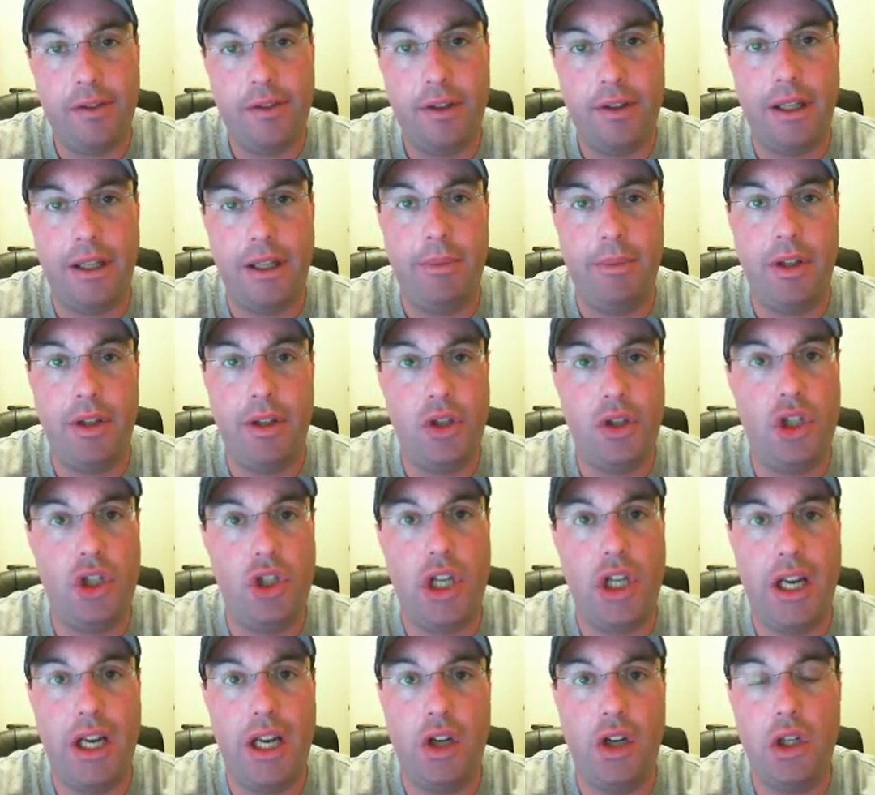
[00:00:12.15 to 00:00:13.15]
That means
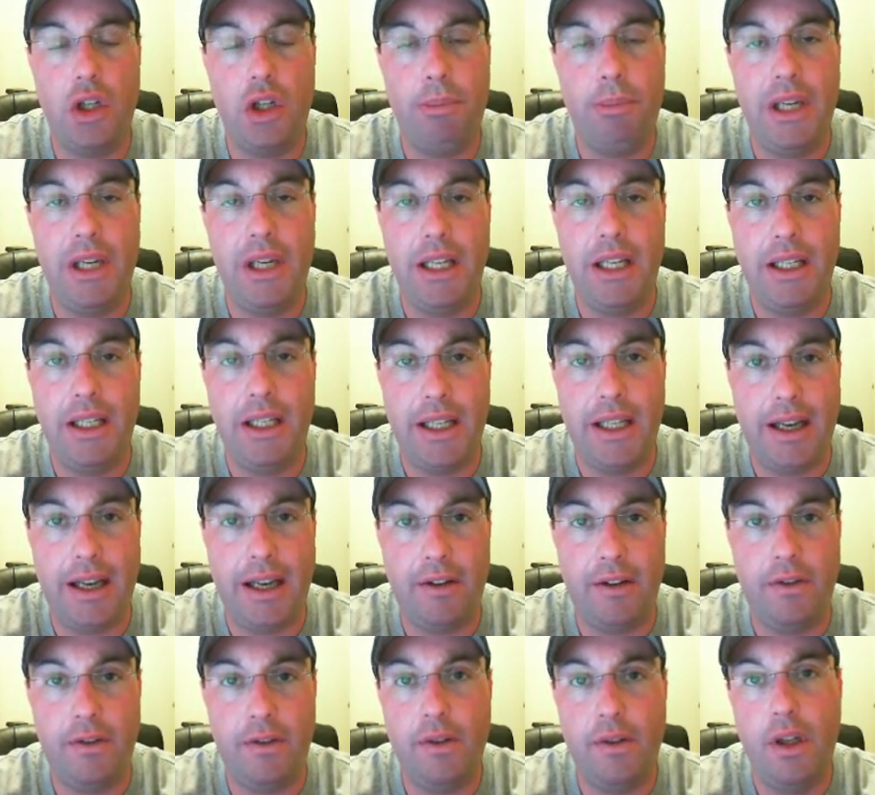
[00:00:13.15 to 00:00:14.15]
change a PDF
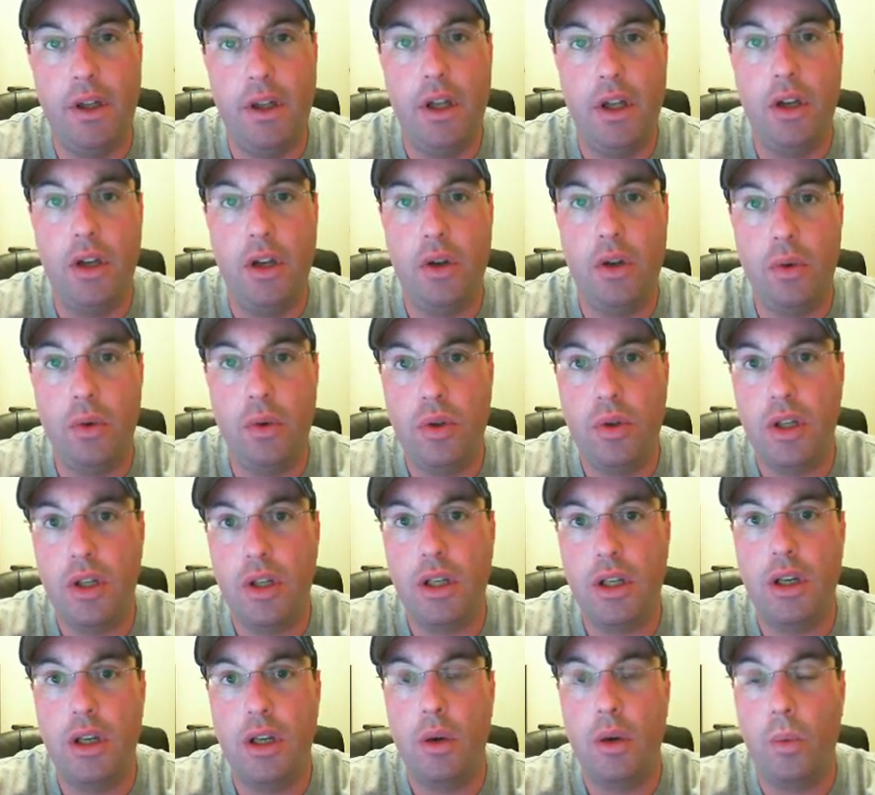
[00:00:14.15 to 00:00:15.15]

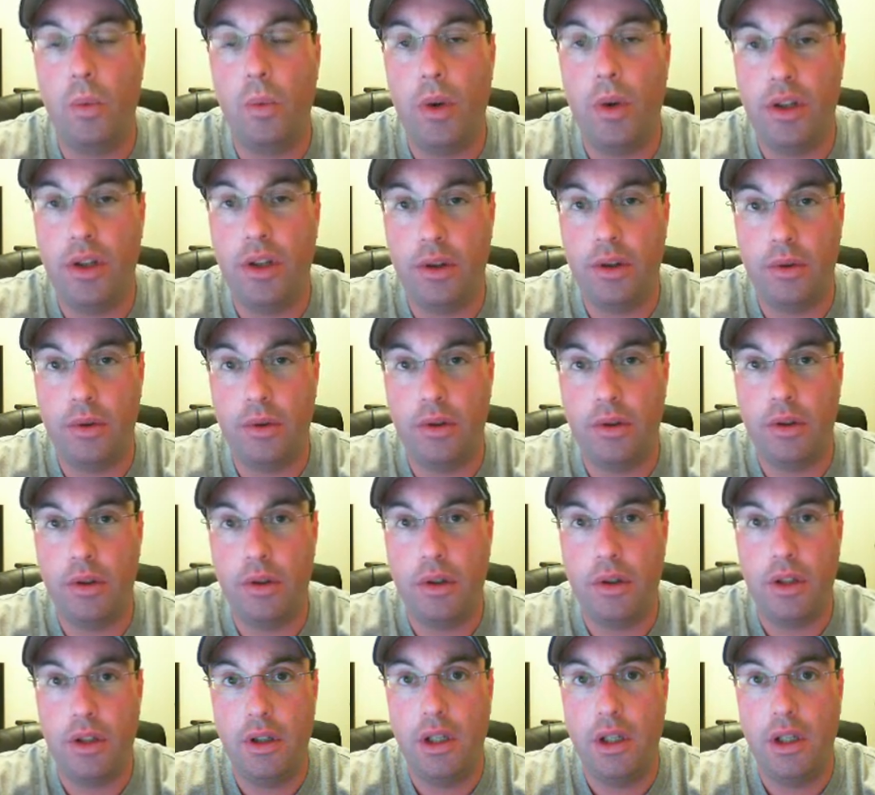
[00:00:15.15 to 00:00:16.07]
using Windows.